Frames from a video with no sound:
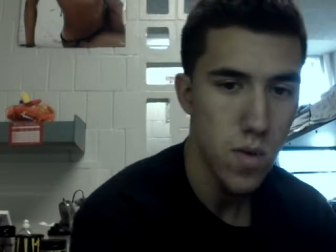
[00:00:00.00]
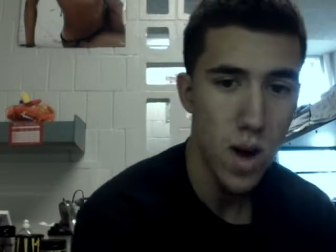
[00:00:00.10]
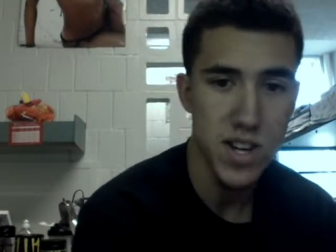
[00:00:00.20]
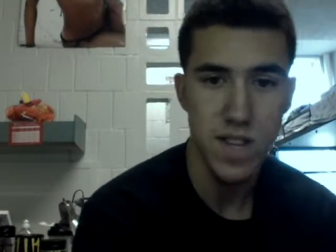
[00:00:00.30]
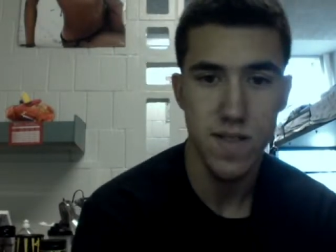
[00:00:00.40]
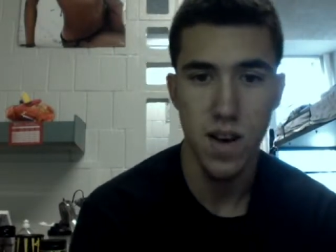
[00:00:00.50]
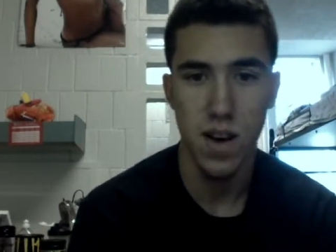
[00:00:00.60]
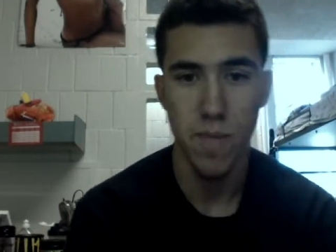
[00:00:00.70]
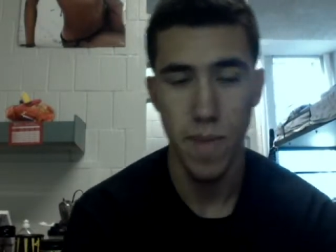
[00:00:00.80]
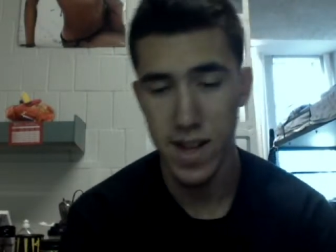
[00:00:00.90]
watching
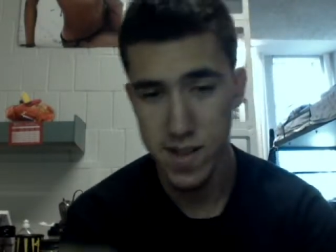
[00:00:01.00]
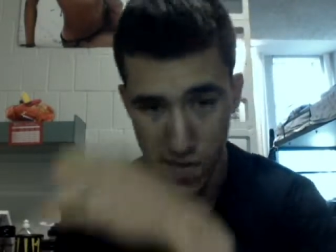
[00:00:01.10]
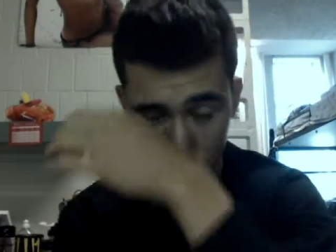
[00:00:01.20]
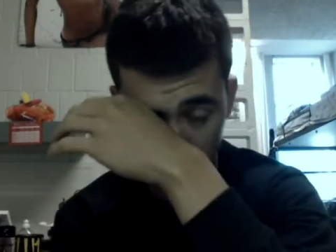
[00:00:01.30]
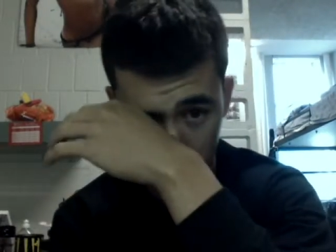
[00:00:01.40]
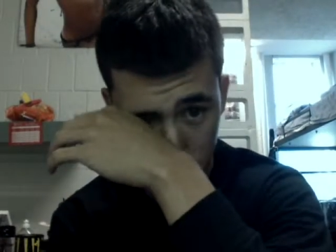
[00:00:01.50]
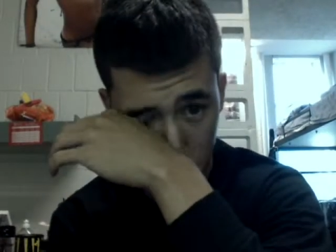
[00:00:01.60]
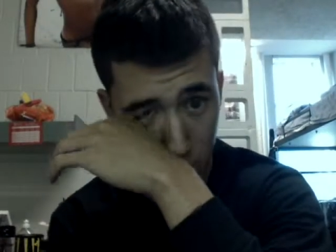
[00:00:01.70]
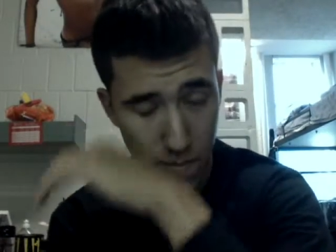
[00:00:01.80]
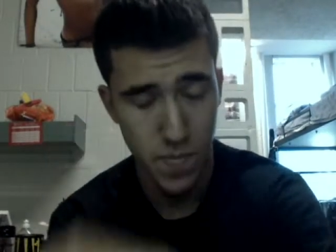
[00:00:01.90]
Matt's videos.
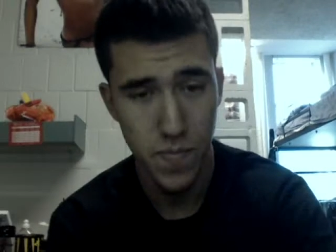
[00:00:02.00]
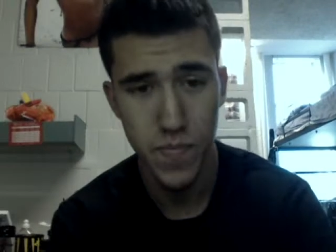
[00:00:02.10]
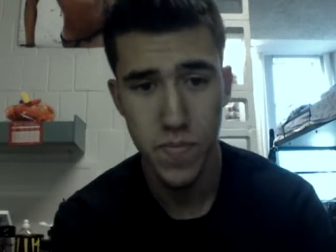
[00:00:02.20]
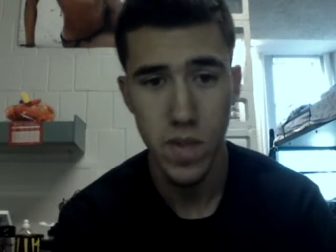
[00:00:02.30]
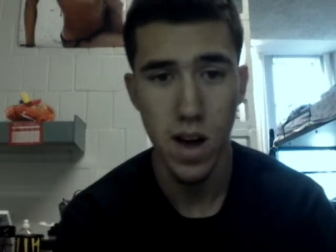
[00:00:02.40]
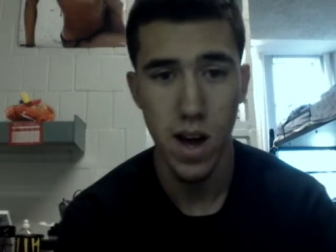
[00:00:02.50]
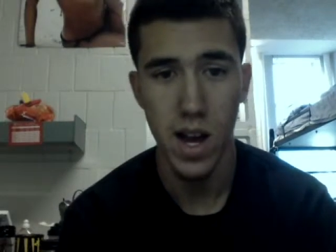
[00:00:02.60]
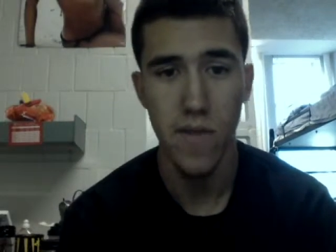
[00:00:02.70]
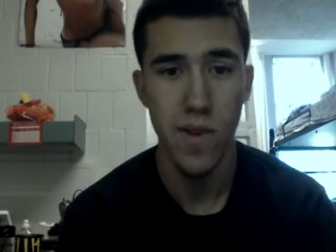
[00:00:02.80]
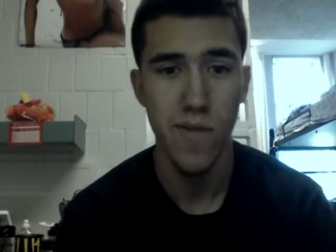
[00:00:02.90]
I
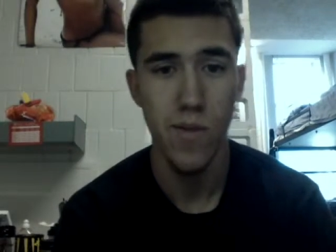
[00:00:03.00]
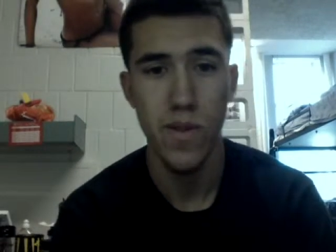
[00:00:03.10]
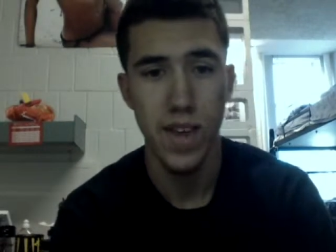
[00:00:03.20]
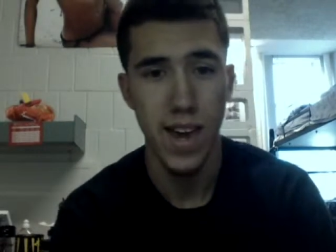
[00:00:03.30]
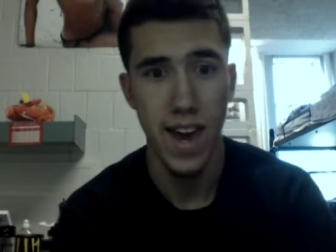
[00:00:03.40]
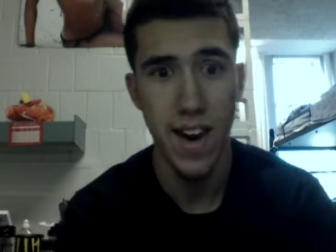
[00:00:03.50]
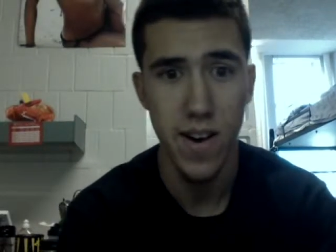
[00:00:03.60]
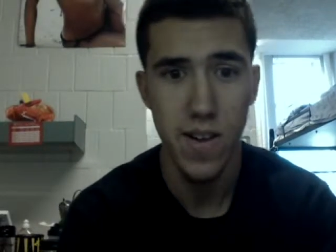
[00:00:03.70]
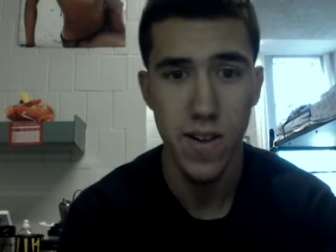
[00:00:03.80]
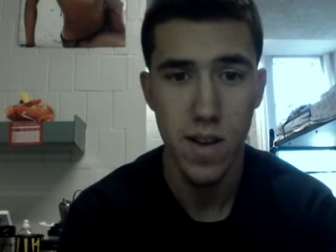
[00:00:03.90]
never even really
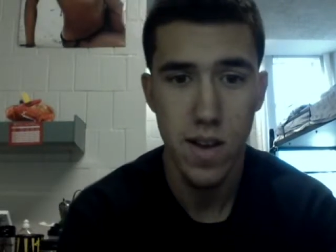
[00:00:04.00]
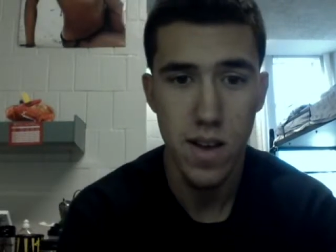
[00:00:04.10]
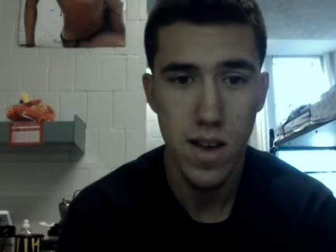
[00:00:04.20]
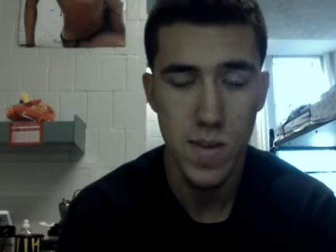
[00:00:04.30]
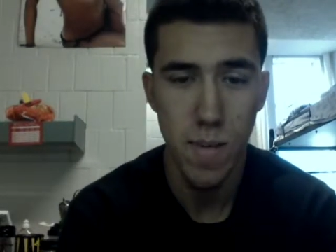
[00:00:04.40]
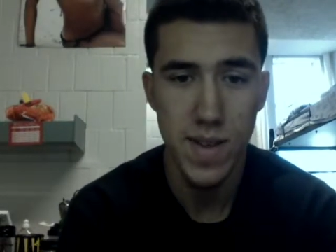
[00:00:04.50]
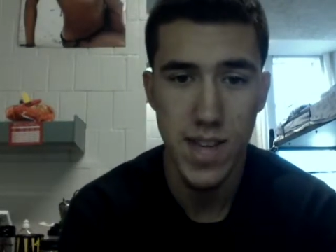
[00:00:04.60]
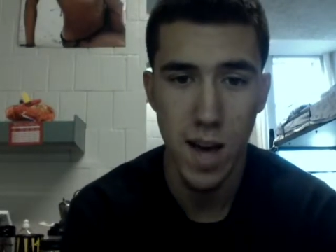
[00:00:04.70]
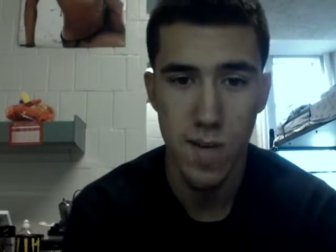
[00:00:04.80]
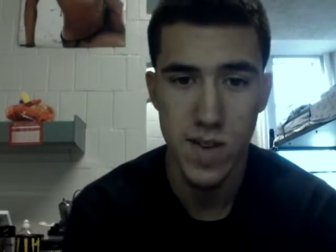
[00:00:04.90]
cared because my
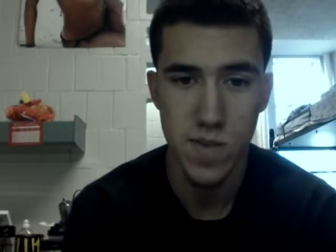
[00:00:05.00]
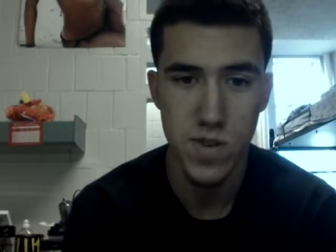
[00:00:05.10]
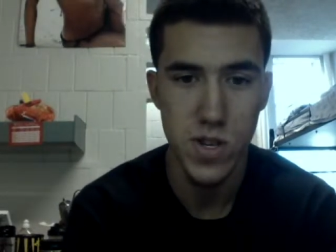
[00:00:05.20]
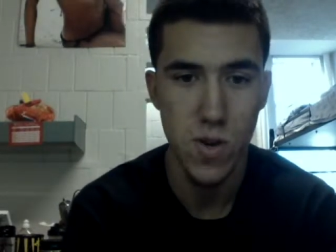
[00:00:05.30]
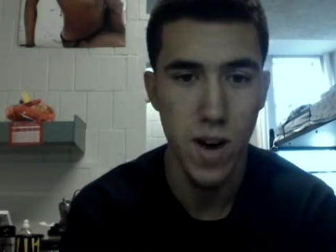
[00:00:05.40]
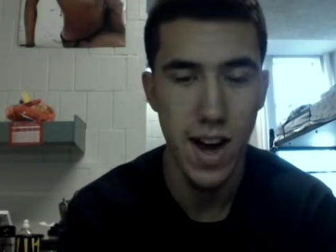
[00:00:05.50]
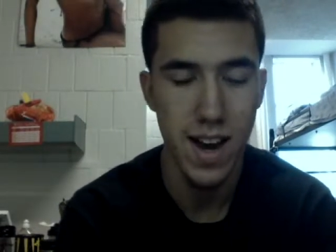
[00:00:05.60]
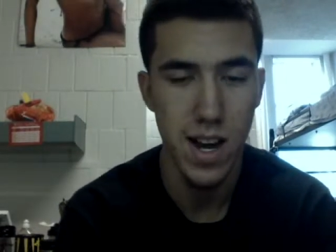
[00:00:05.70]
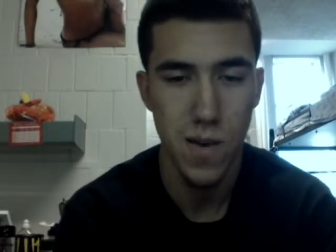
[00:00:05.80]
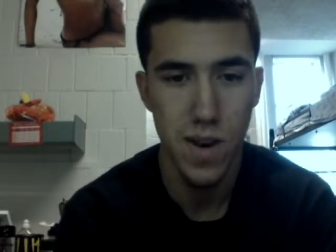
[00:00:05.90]
metabolism was so high. I
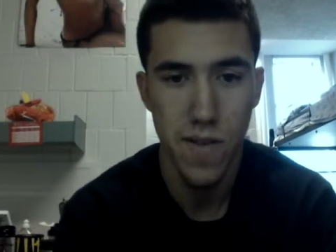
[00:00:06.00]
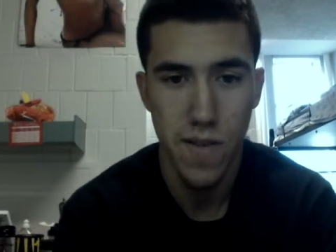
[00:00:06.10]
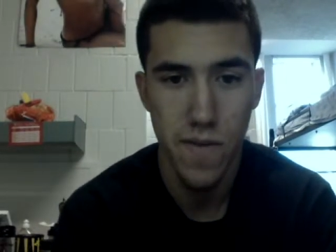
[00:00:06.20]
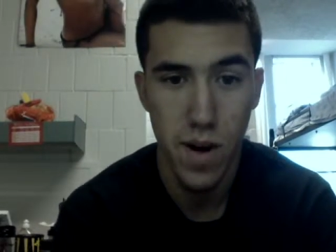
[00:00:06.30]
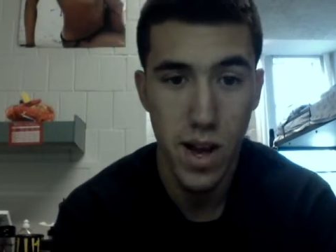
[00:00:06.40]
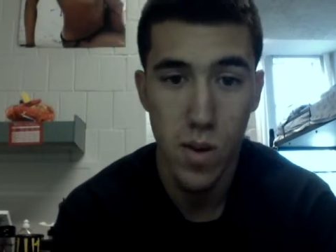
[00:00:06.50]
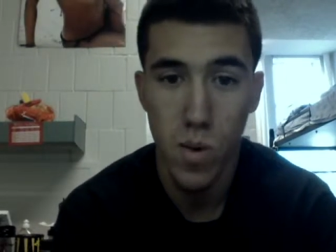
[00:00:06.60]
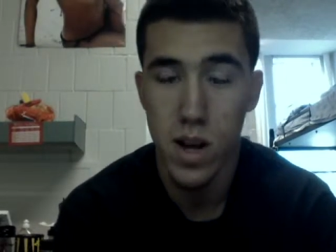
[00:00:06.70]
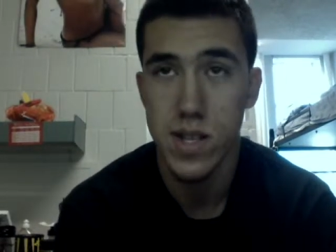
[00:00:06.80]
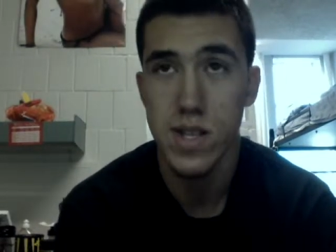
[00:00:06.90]
could eat whatever the fuck I
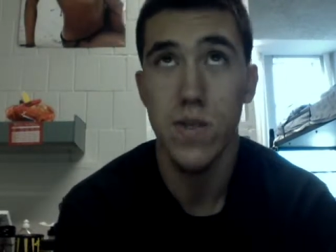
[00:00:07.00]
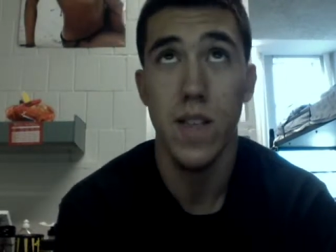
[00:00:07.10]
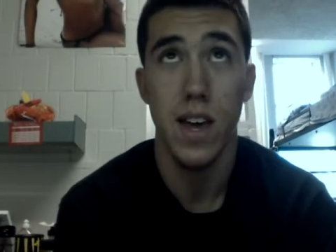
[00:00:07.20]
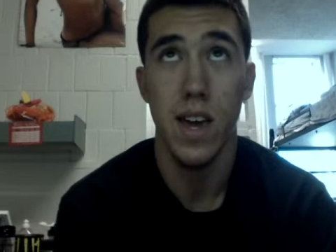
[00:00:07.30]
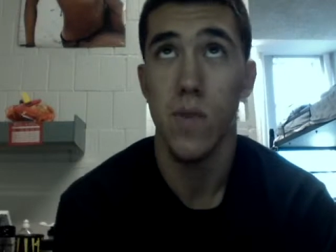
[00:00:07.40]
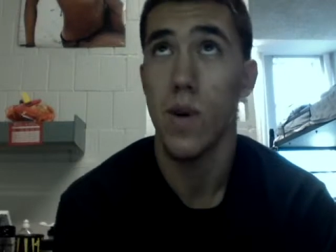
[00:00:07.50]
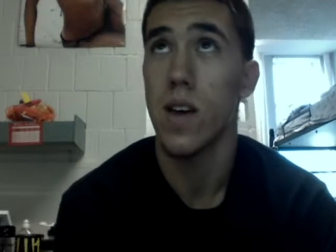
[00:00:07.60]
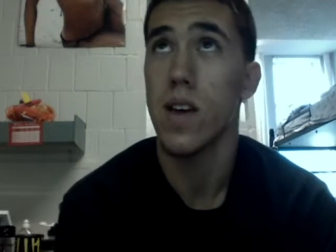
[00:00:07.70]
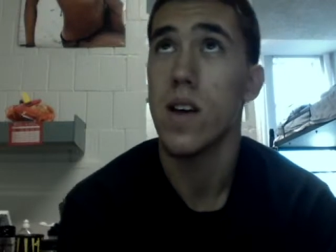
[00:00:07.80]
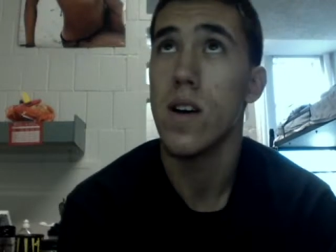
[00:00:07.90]
wanted, still not gain
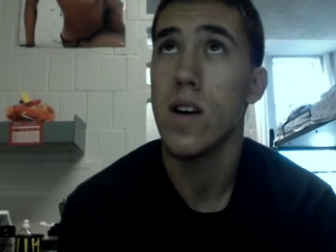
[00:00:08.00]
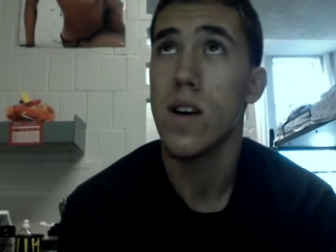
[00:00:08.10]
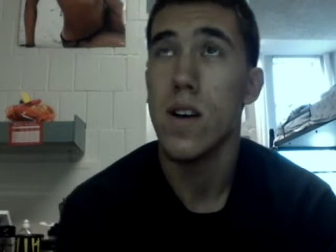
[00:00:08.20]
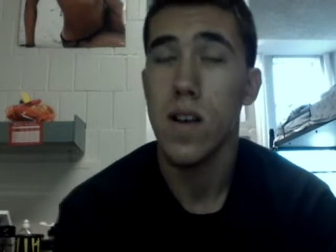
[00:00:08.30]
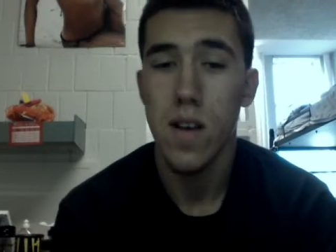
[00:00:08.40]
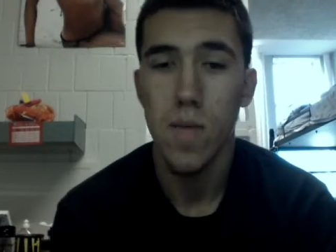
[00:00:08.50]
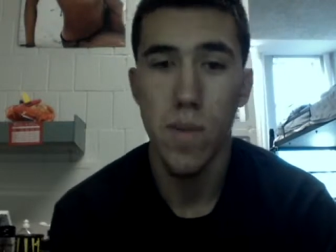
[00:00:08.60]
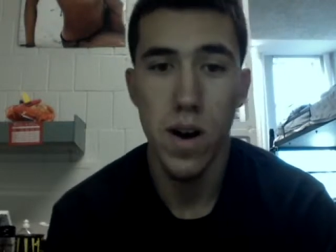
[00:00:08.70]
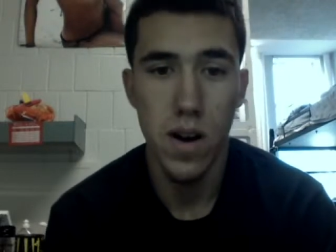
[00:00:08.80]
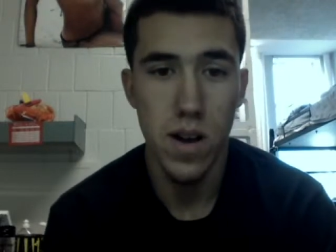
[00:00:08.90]
weight.
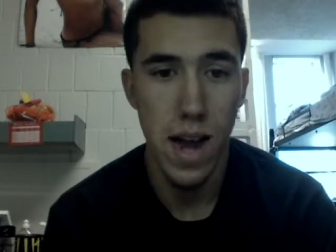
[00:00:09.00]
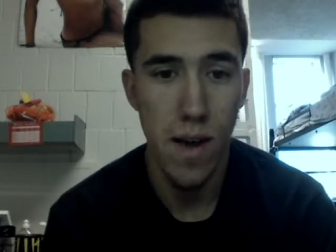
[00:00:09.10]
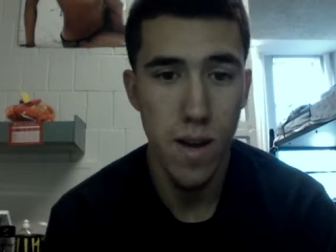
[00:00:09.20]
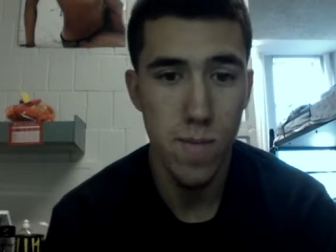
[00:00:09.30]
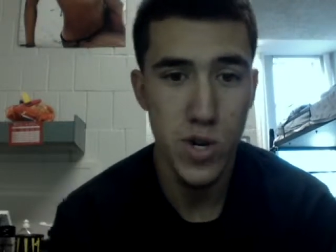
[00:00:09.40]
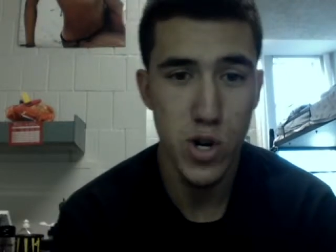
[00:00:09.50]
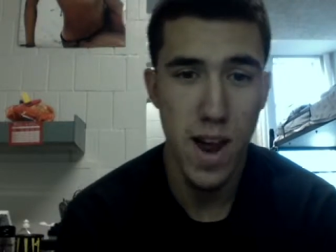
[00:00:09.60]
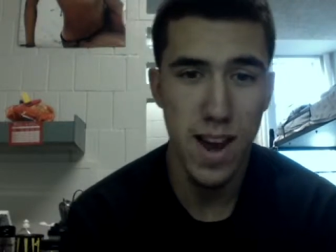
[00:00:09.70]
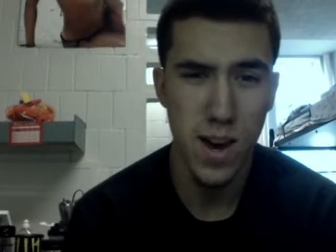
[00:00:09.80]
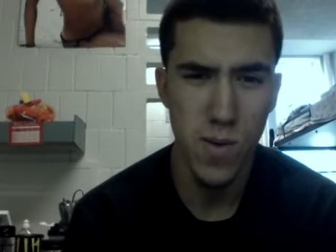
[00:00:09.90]
But now that I'm
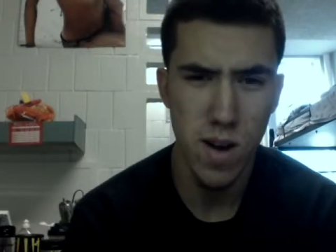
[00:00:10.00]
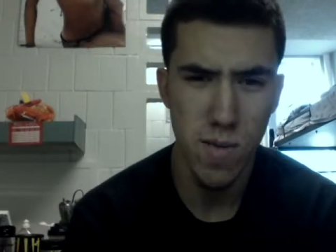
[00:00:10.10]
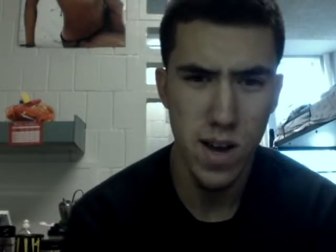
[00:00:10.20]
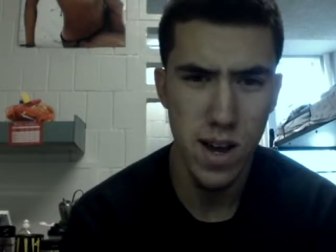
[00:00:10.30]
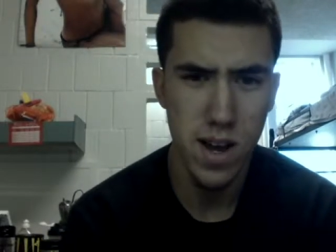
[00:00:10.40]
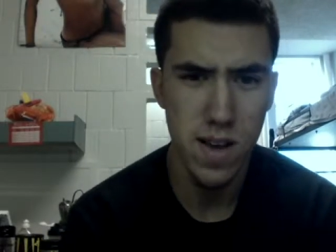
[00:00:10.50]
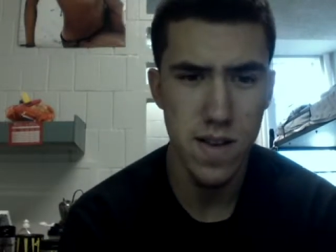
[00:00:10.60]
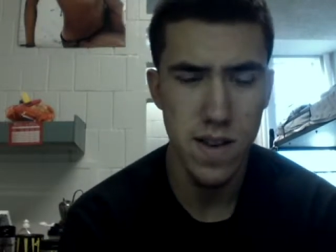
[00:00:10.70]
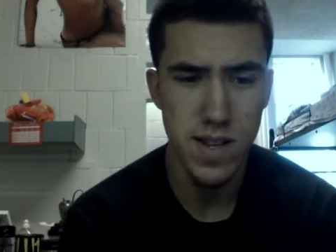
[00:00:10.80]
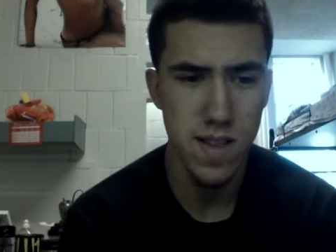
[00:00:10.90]
tracking what I'm eating,
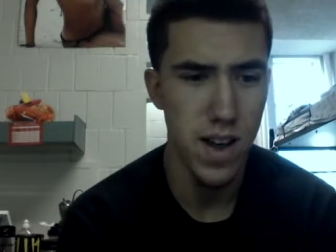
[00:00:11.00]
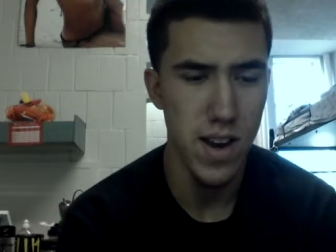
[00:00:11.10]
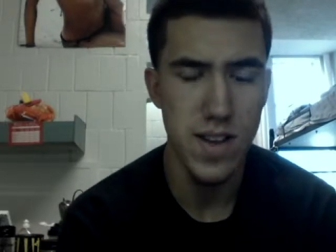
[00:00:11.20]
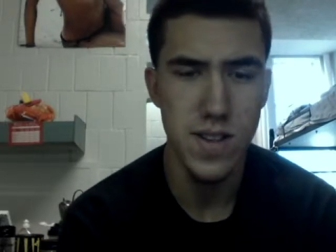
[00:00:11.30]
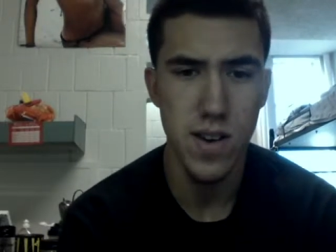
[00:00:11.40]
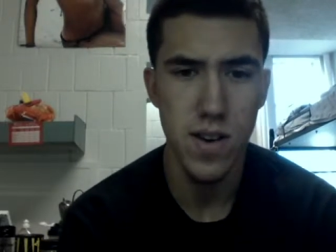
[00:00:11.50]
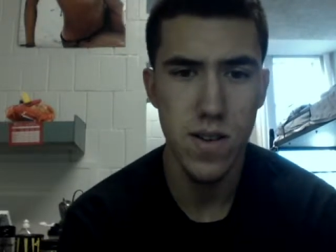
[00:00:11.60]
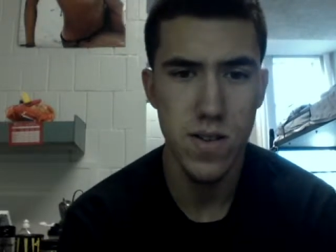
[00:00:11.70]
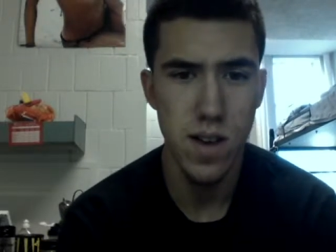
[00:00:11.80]
it's a lot easier.